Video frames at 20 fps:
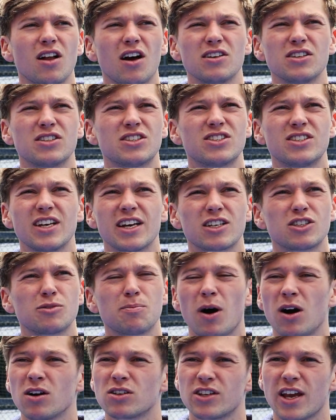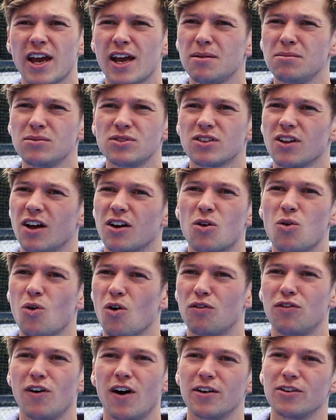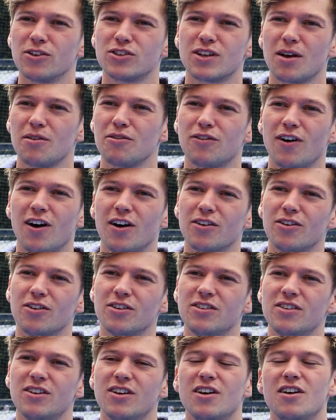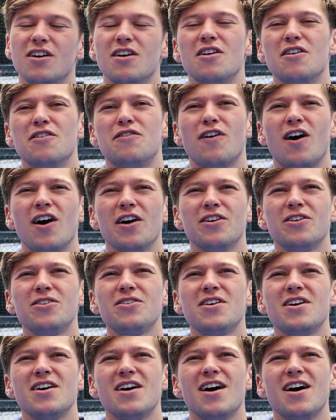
6 box games, like quarter-final, semi-final and final.